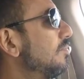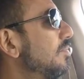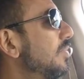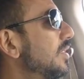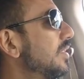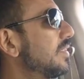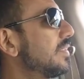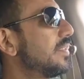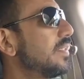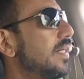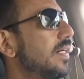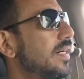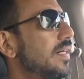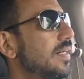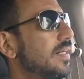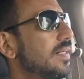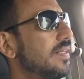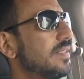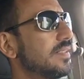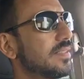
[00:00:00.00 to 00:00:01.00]
But
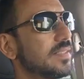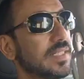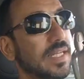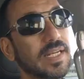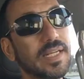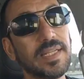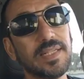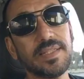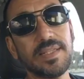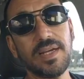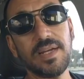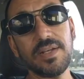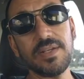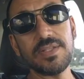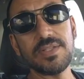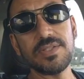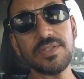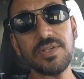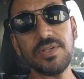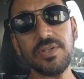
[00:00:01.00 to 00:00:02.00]
it's got to get
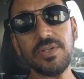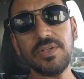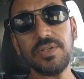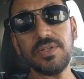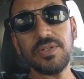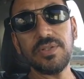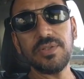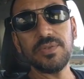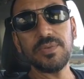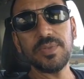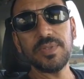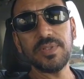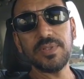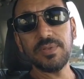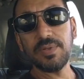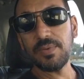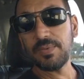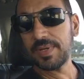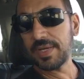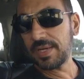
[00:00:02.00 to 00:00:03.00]
done, so we
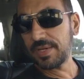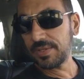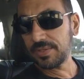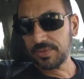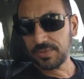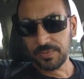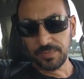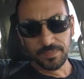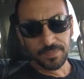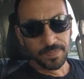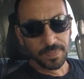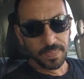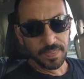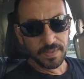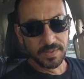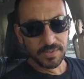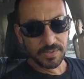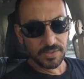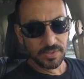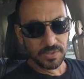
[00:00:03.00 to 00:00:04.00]
do what we got to do.
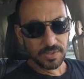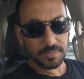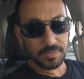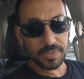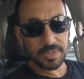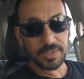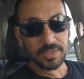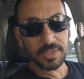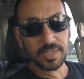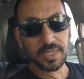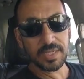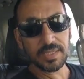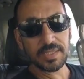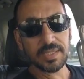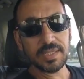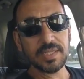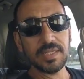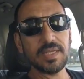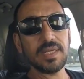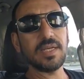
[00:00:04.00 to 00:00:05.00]
So I'm here to get
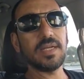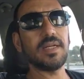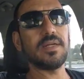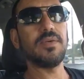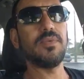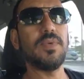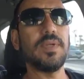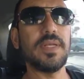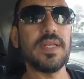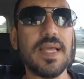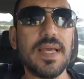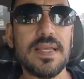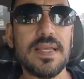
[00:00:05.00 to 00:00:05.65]
the one